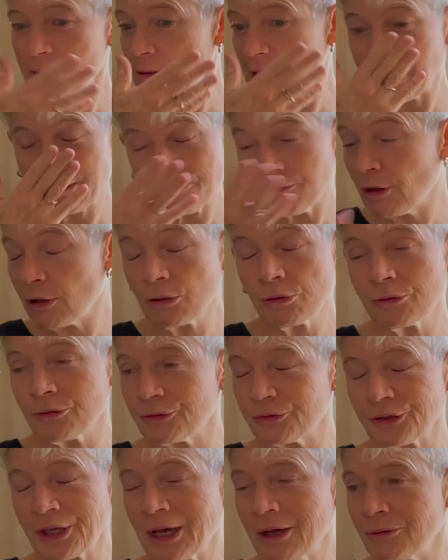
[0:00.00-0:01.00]
and follow the
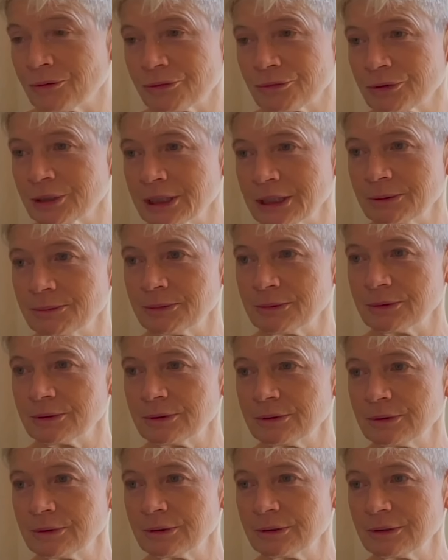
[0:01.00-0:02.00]
sound, really,
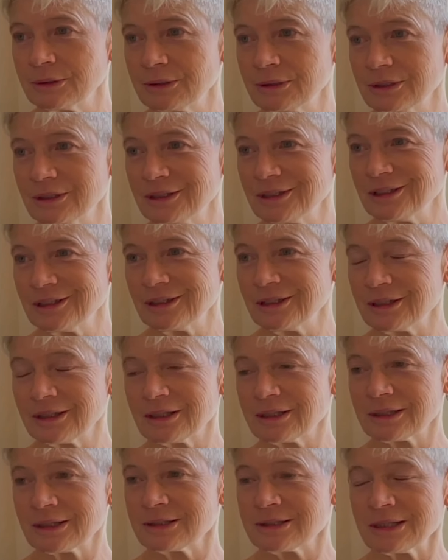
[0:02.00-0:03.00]

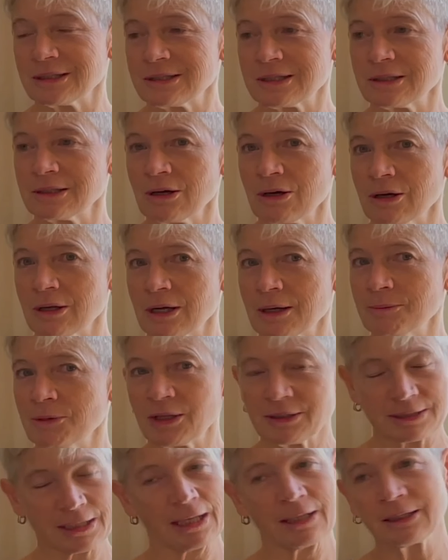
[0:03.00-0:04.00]
because it's not, I'm
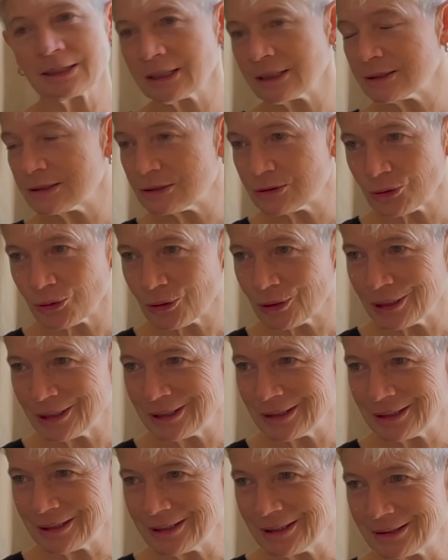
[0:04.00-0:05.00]
not telling a story.
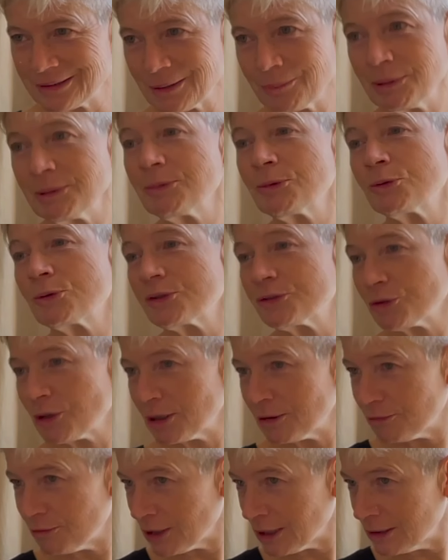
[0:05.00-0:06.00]
Some people mm-hmm. will try
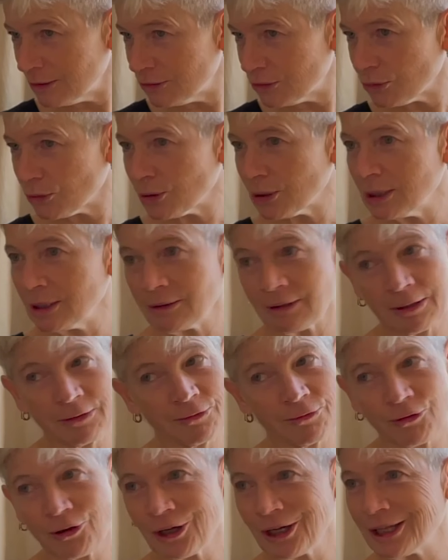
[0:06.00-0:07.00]
to find story, that's
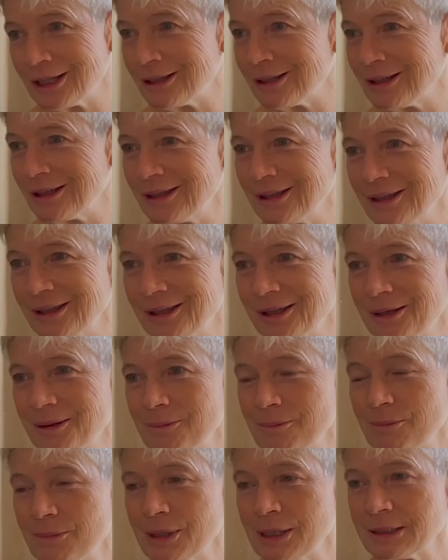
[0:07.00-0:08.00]
fine,
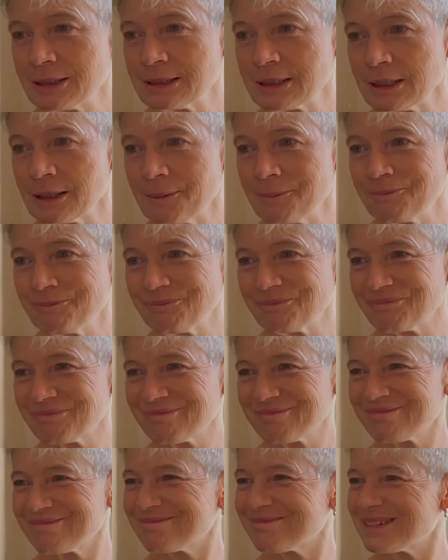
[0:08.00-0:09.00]
but um,
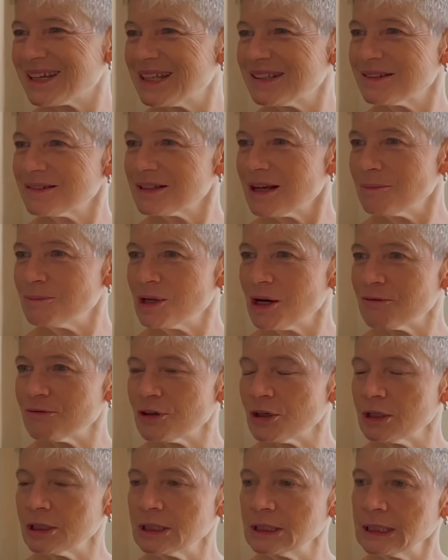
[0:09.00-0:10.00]
I'm not
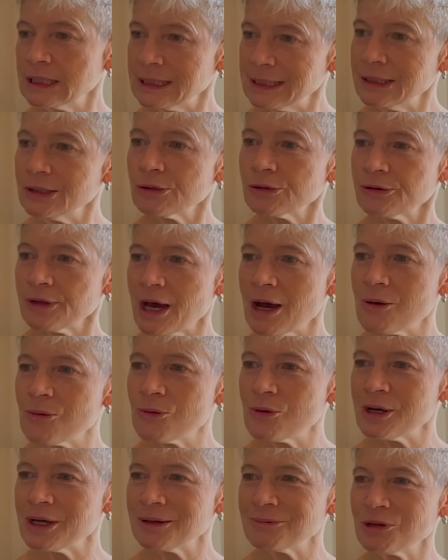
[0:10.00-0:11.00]
very linear that
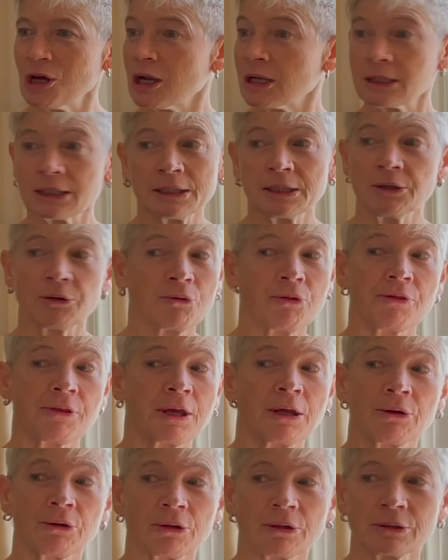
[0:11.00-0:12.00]
way. I'm not a linear
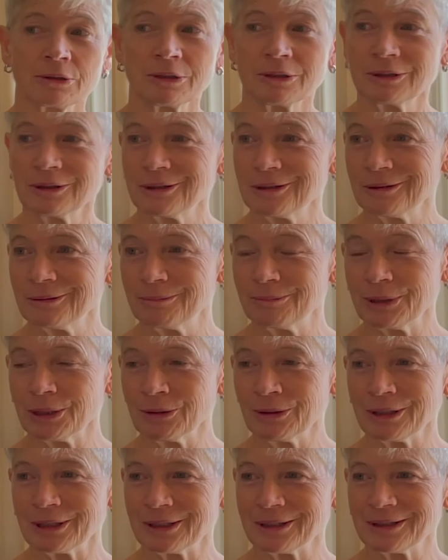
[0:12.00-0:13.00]
thinker, oh.
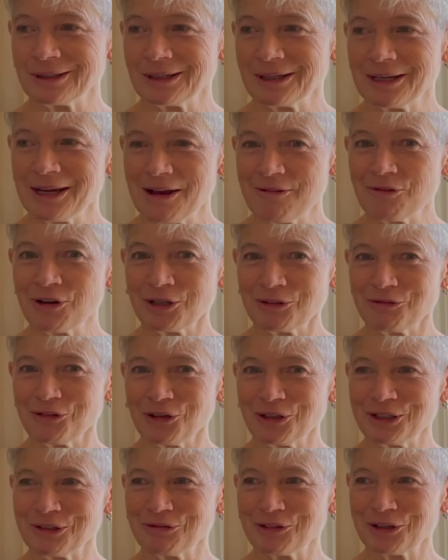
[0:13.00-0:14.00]
period. I find it very
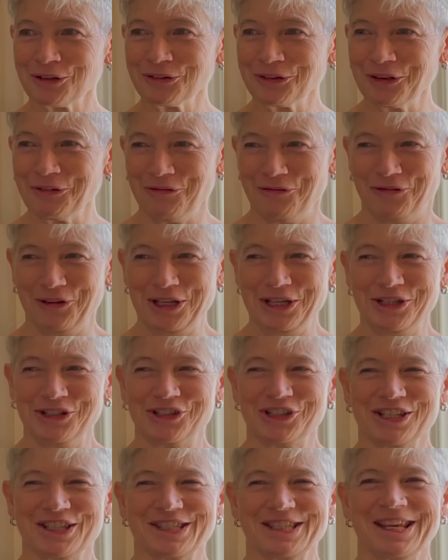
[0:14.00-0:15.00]
difficult to finish
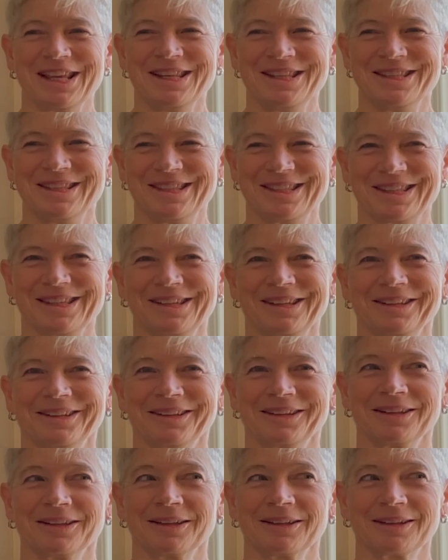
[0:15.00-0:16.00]
a sentence.
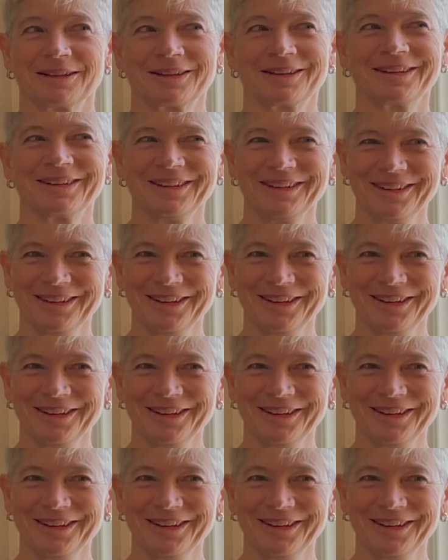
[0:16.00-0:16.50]
What